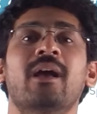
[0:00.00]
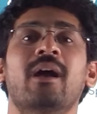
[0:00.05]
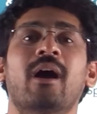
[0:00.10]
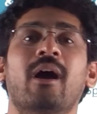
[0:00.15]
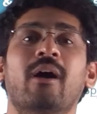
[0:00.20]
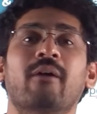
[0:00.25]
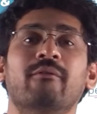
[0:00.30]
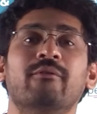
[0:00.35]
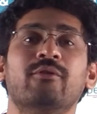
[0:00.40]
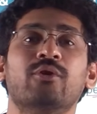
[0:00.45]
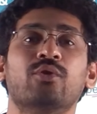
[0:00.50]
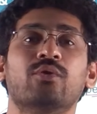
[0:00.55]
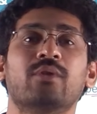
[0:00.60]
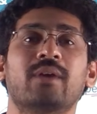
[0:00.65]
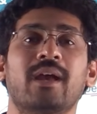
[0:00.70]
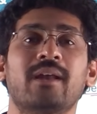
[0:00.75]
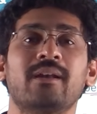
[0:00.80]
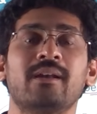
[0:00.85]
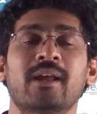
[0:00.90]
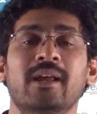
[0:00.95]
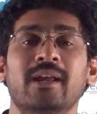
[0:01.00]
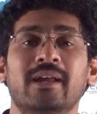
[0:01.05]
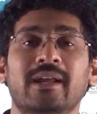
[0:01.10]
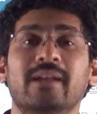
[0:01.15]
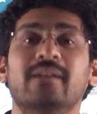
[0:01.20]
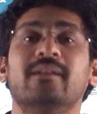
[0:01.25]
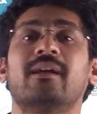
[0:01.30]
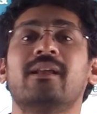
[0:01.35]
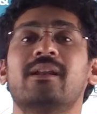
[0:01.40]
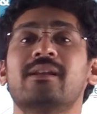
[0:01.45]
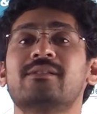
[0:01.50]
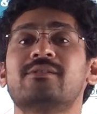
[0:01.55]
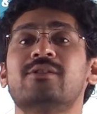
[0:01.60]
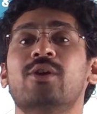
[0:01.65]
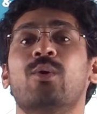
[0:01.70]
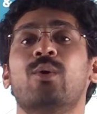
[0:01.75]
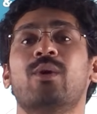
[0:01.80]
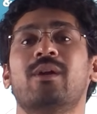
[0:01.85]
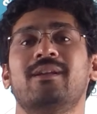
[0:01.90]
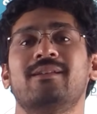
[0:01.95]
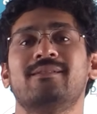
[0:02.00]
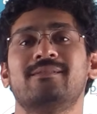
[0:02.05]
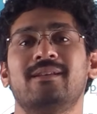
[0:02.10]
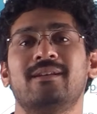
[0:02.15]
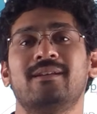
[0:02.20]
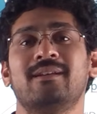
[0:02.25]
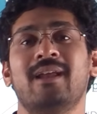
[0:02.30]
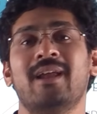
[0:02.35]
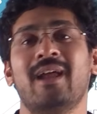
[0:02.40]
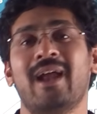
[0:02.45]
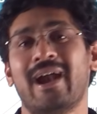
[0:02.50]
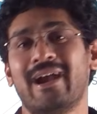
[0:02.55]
how you can increase the horizon,